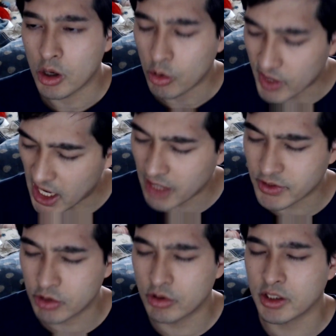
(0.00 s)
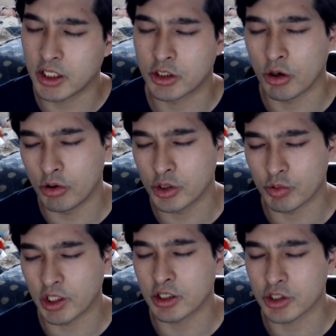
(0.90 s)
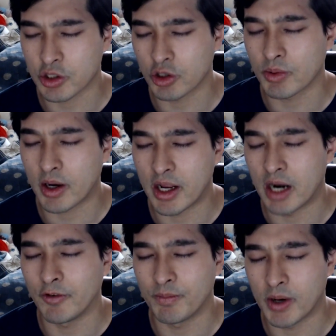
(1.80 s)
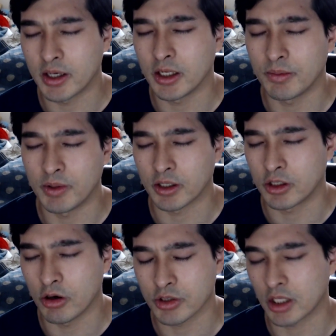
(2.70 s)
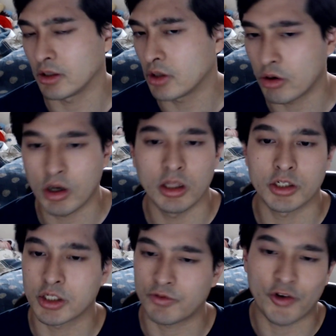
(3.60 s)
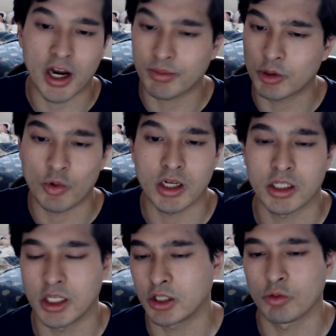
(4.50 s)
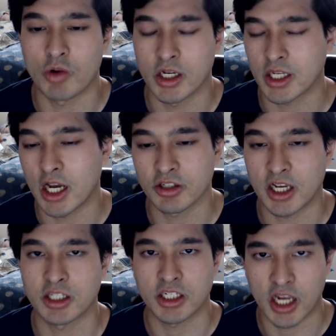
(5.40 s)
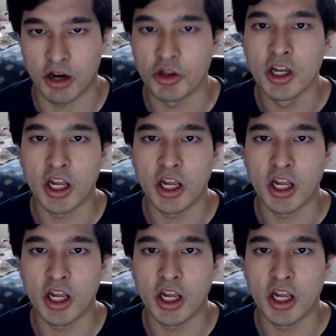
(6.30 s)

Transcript: We had to it that Toru's really concerned about everybody, and Kyo's like, you know what, let's just fry up the rest and eat the rest. How's that sound?